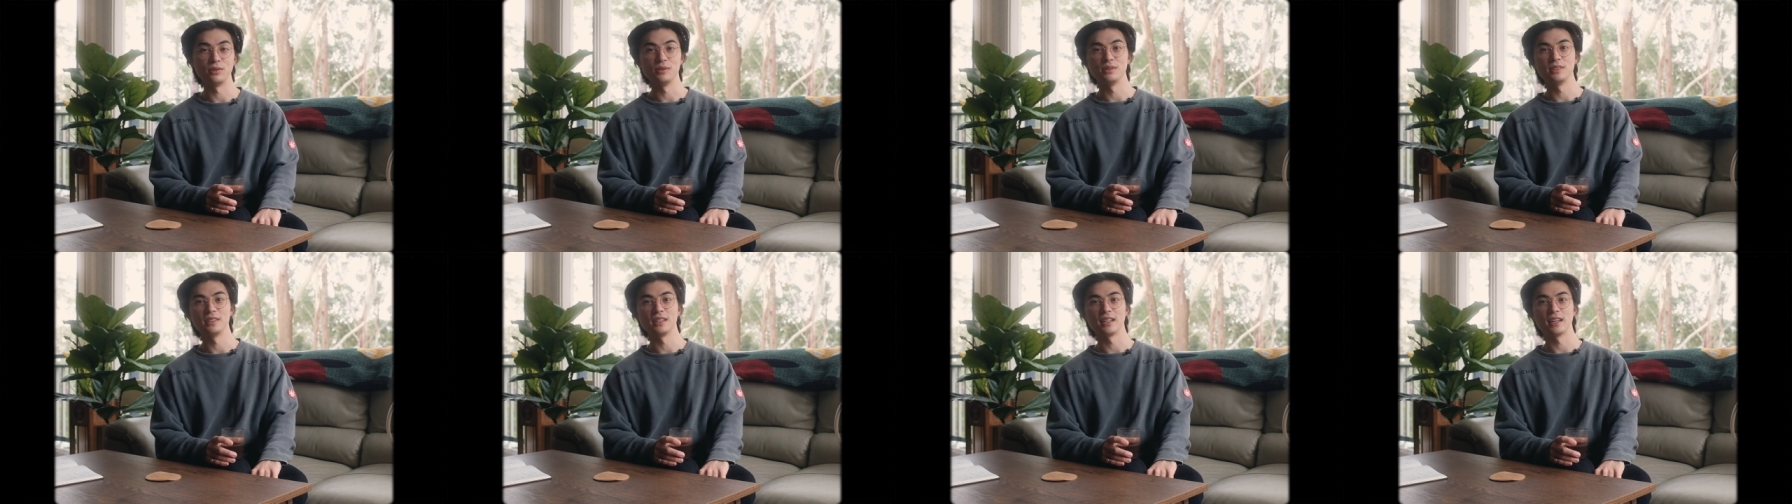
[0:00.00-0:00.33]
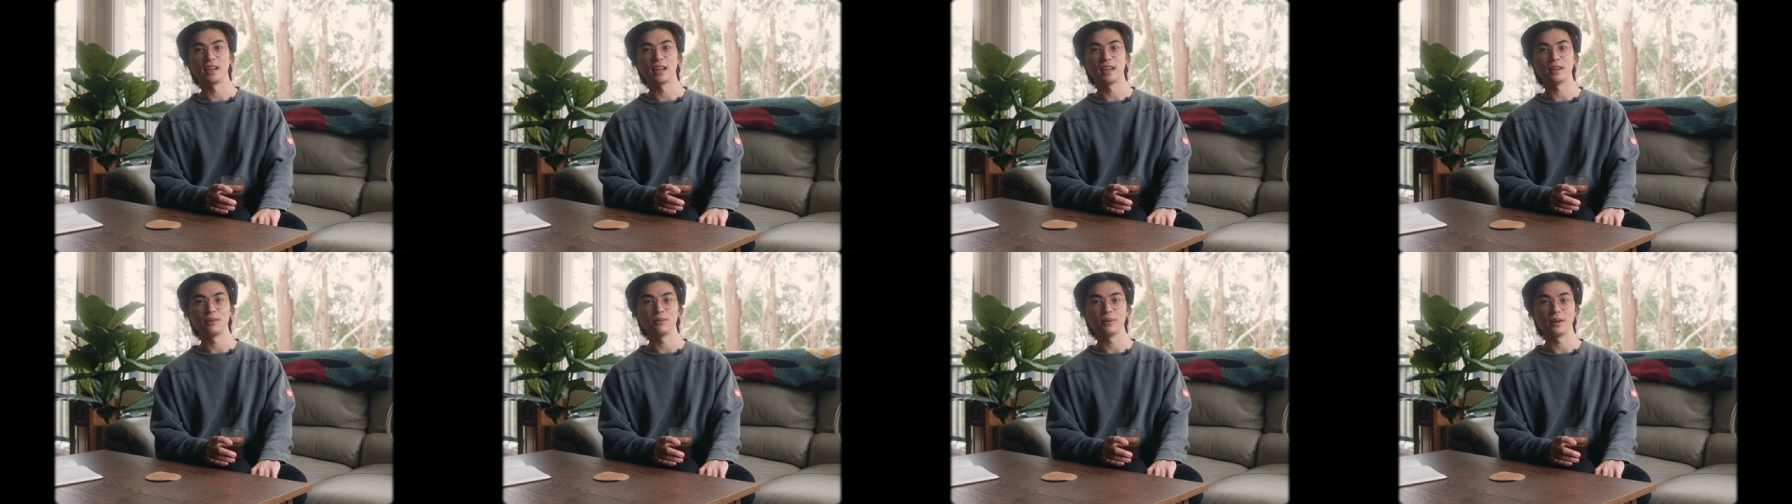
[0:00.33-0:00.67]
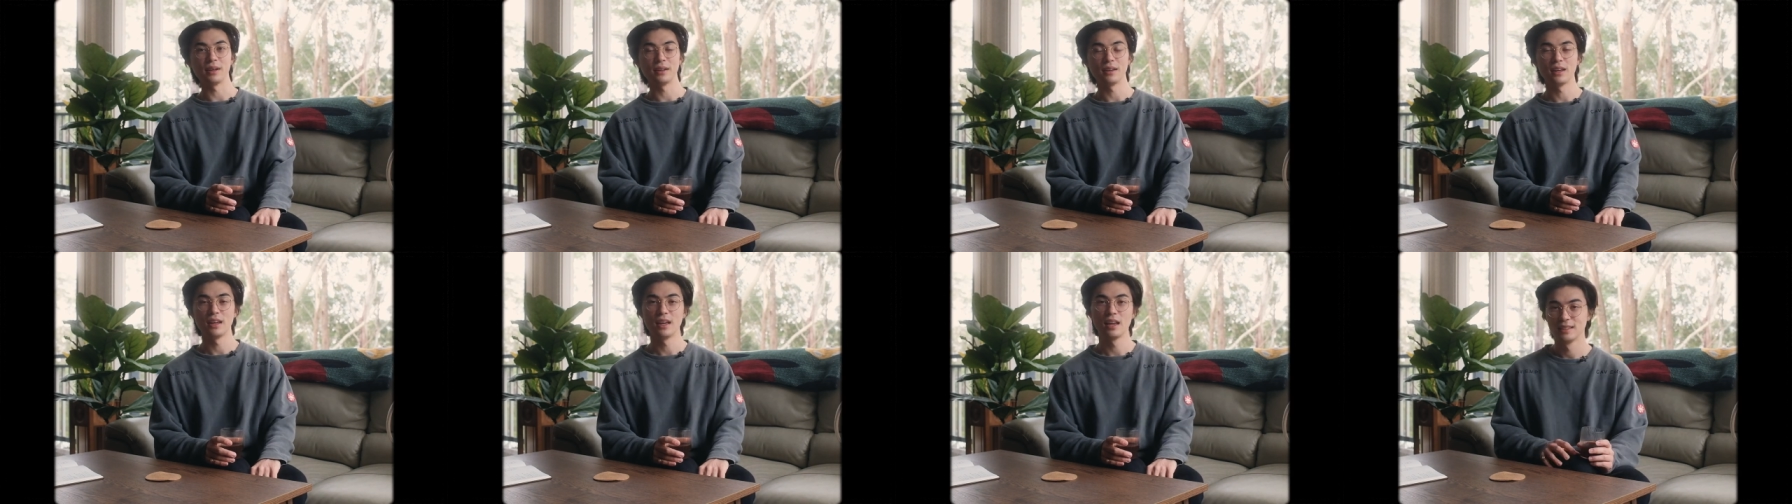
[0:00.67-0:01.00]
using it
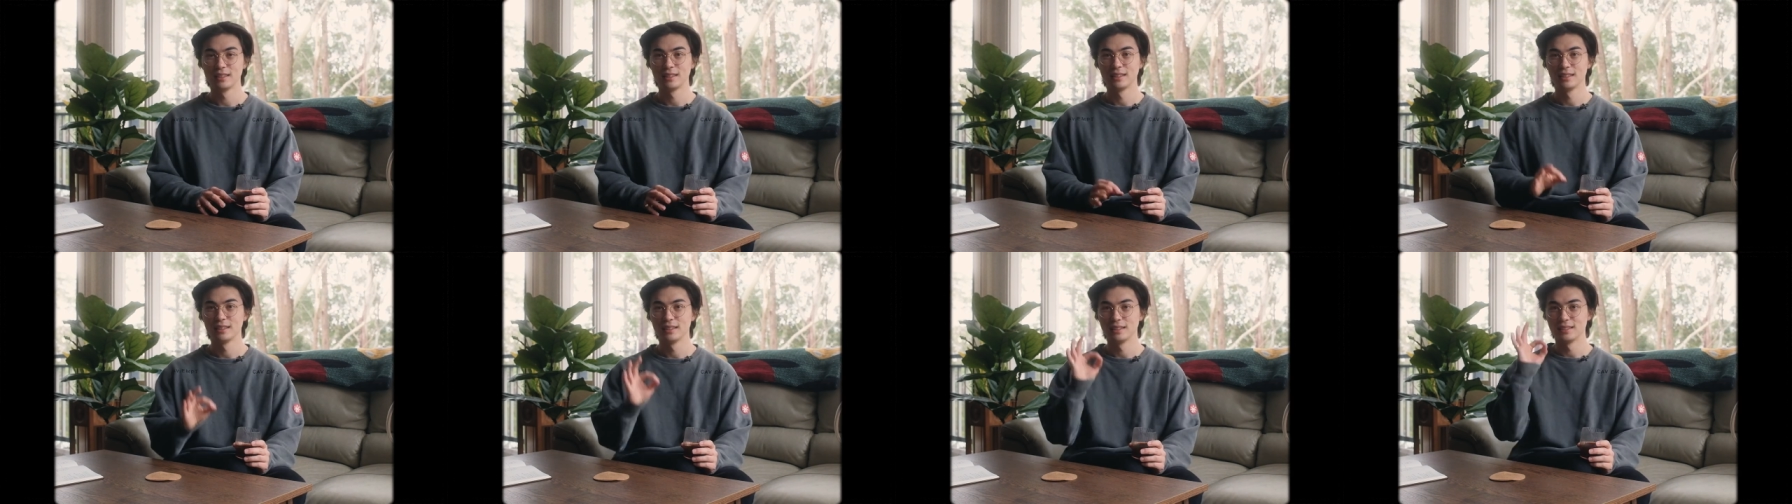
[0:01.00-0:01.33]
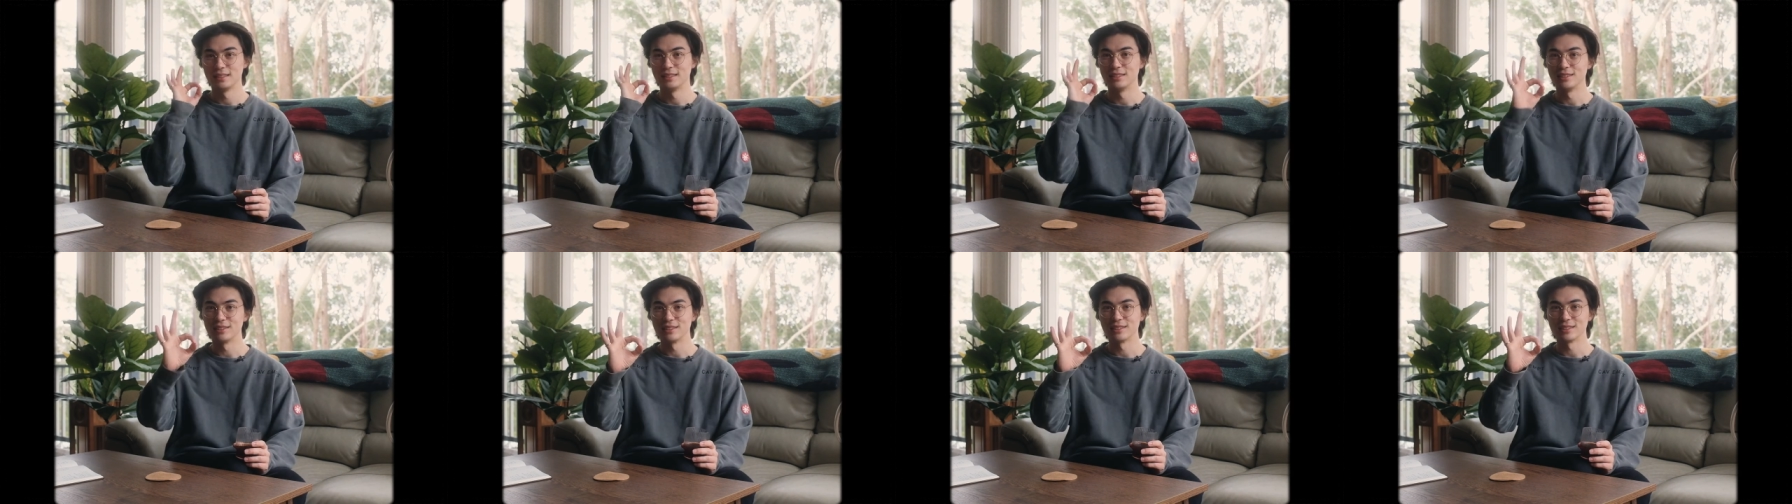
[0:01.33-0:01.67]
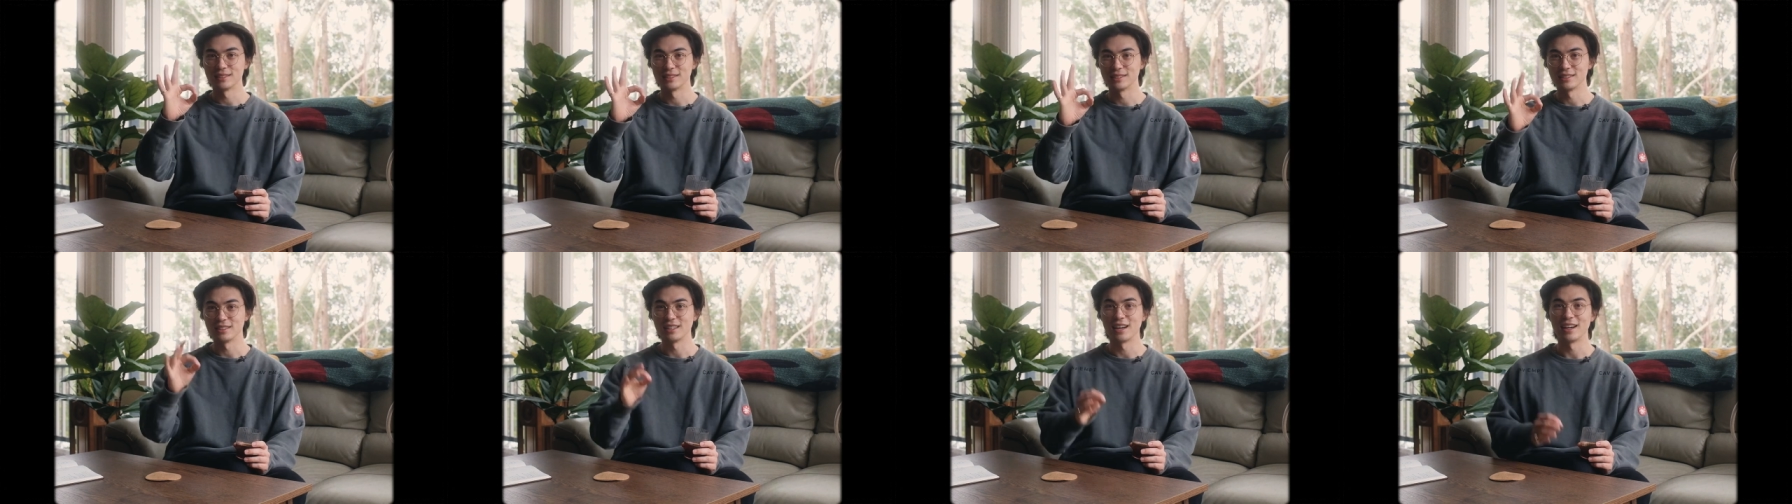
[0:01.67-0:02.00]
anyway.
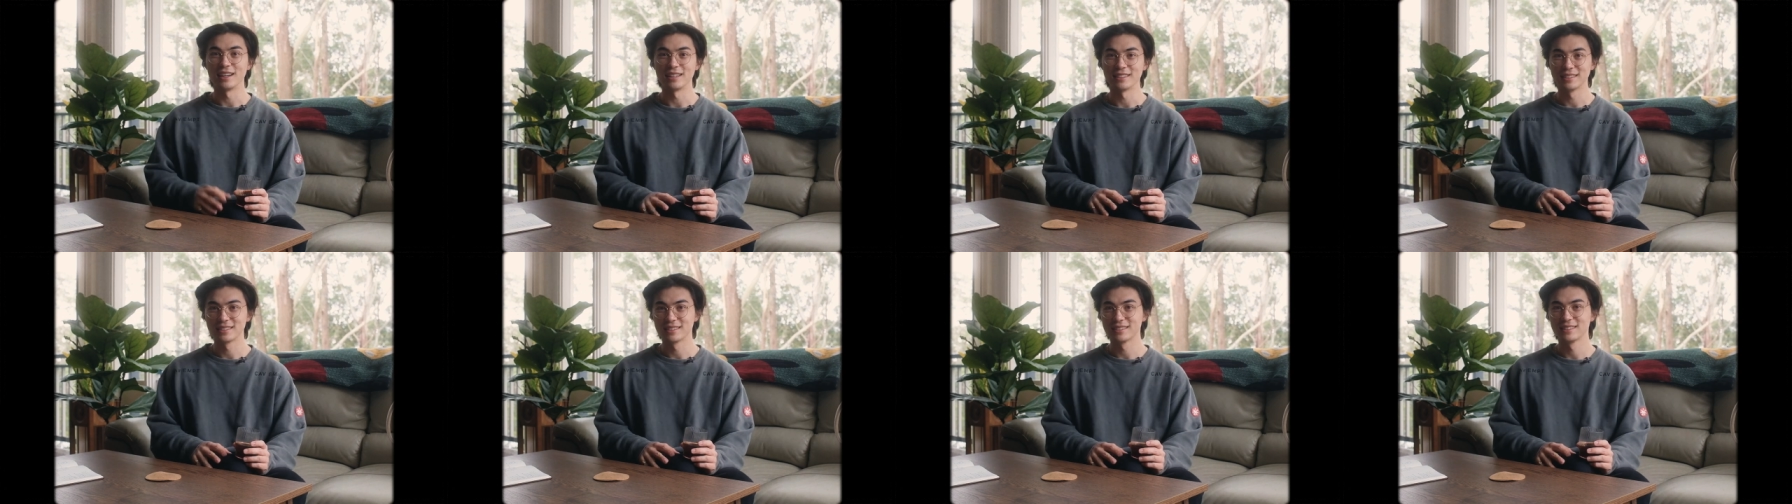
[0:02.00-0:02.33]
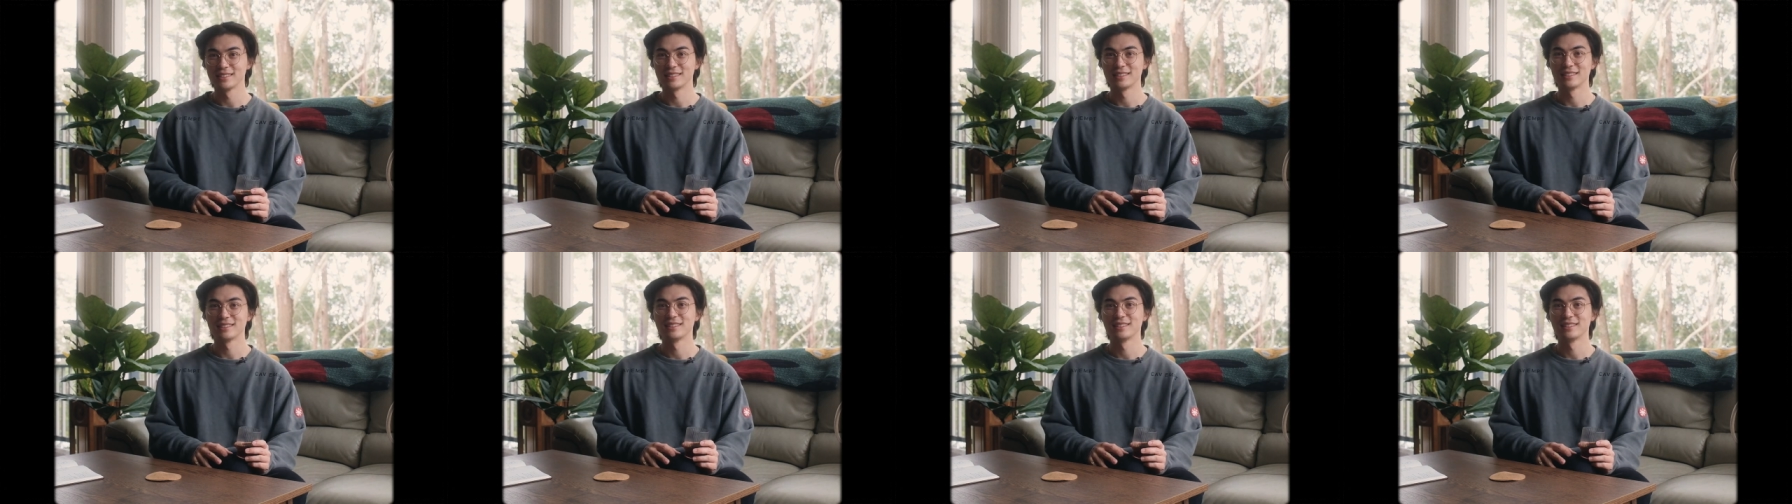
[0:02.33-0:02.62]
Nice.